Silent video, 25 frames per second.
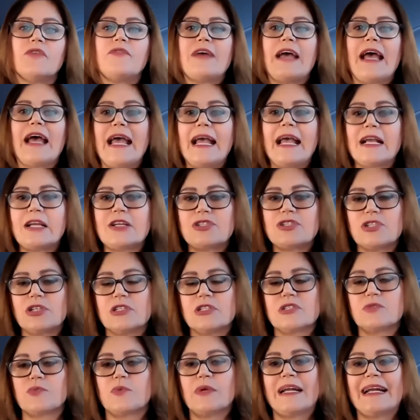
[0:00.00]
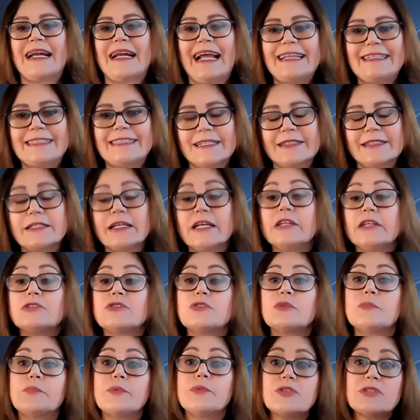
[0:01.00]
of actions
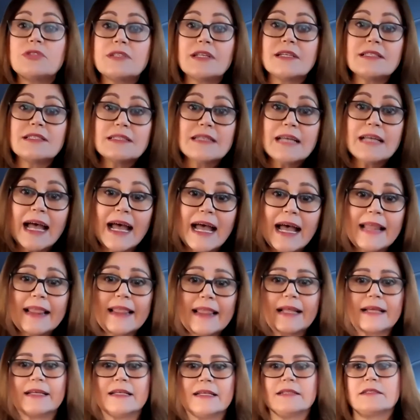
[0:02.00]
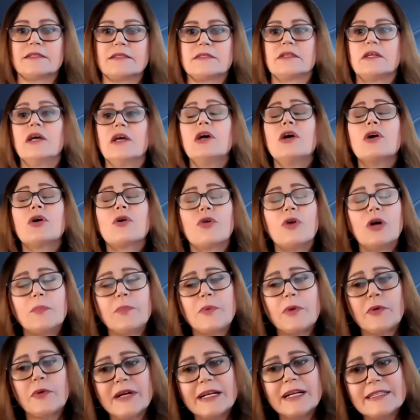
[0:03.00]
related to business ethics,
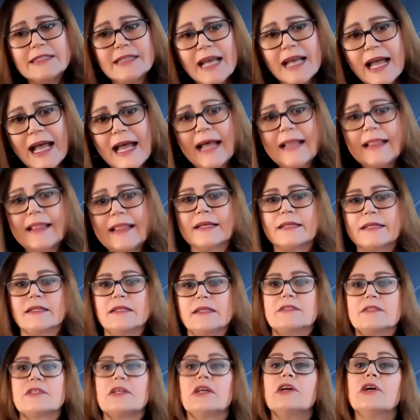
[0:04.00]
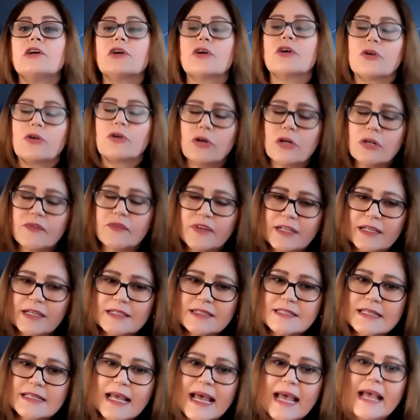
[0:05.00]
corporate ethics,
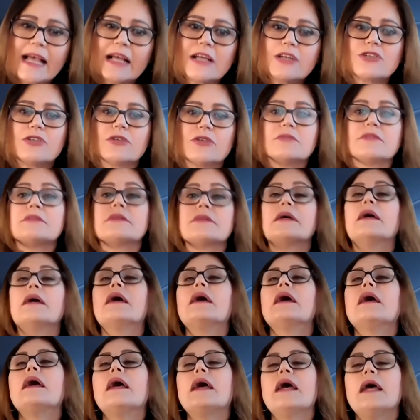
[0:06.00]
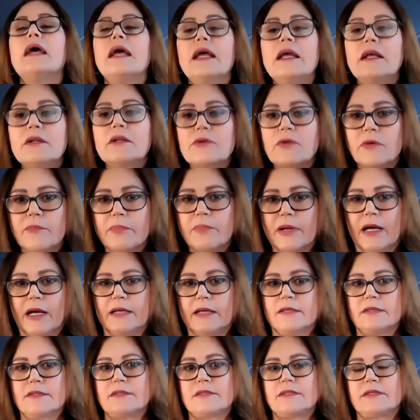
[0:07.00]
governance actions, and
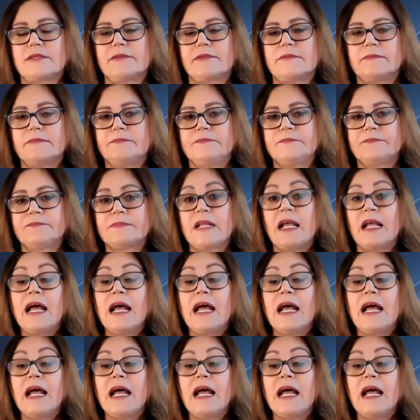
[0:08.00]
compliance.